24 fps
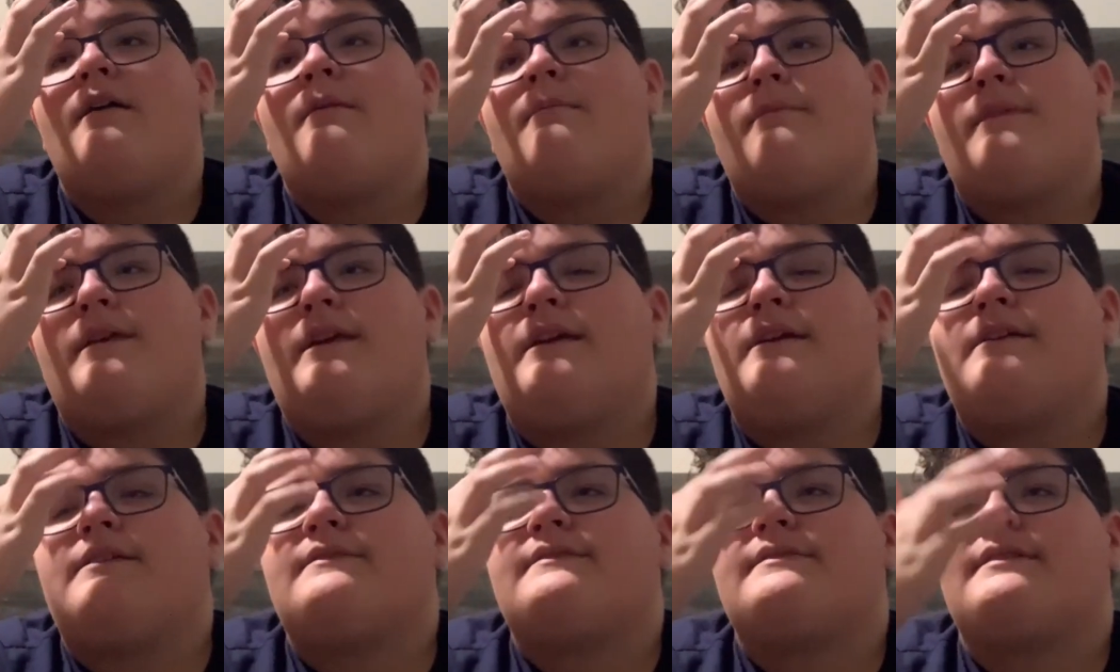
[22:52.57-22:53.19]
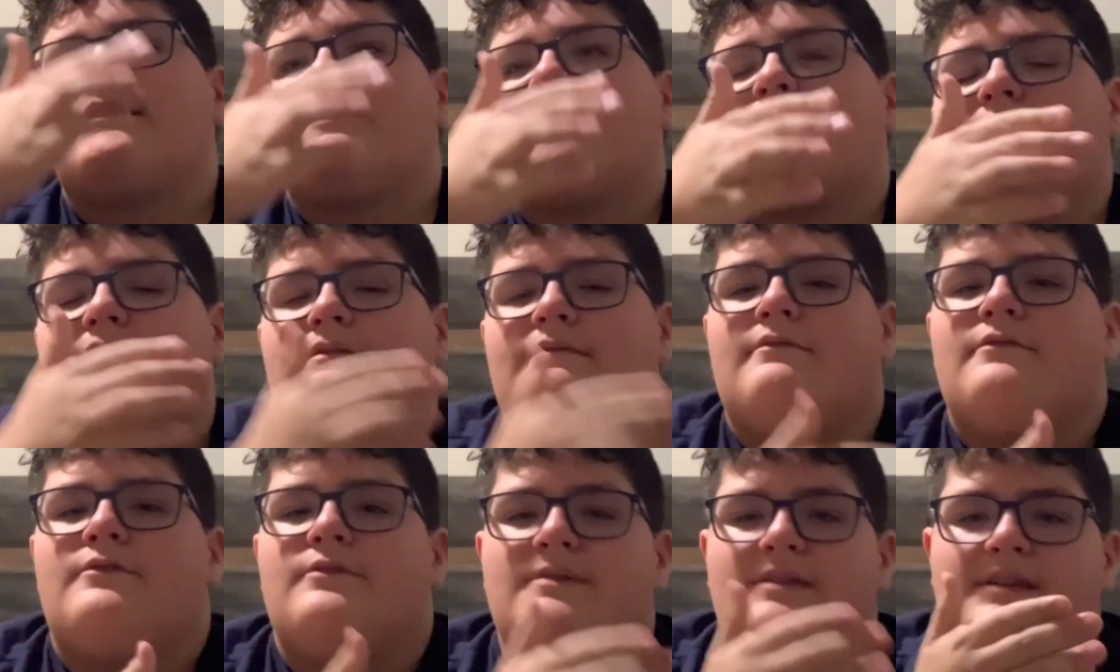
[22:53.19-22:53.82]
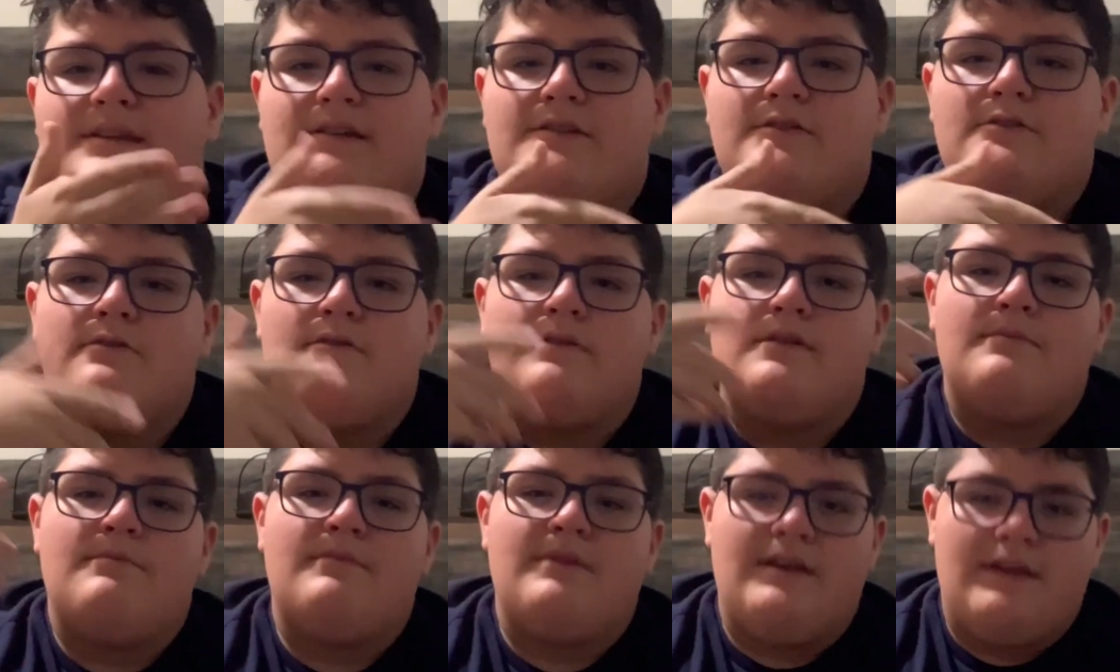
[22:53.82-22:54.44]
because then it will lead to
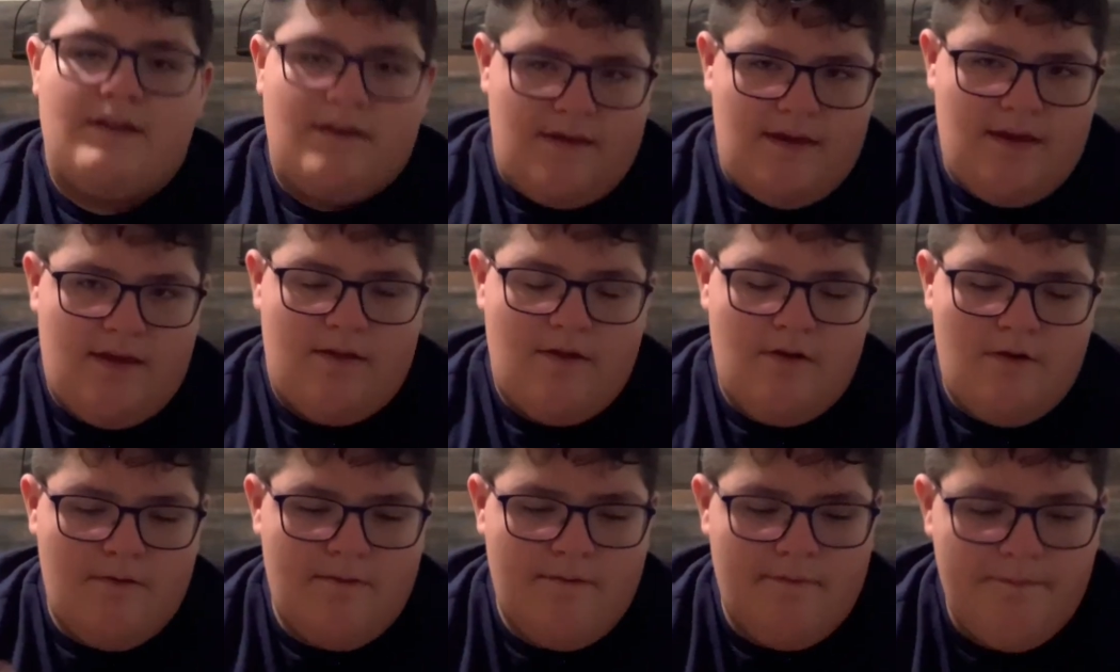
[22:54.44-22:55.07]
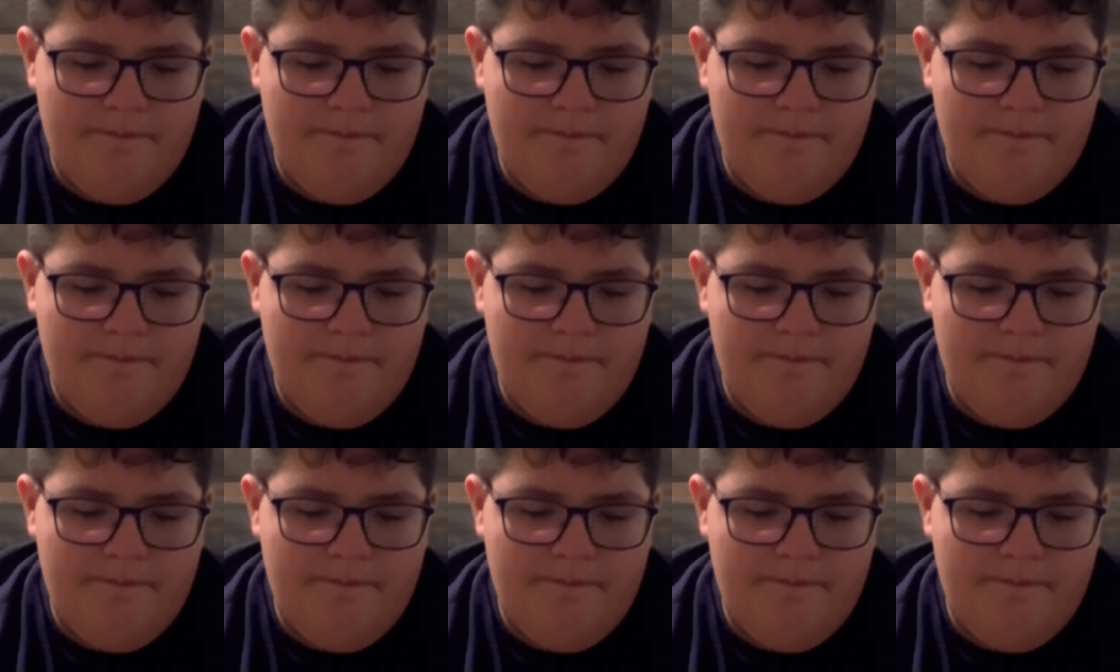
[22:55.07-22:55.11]
it being yellow.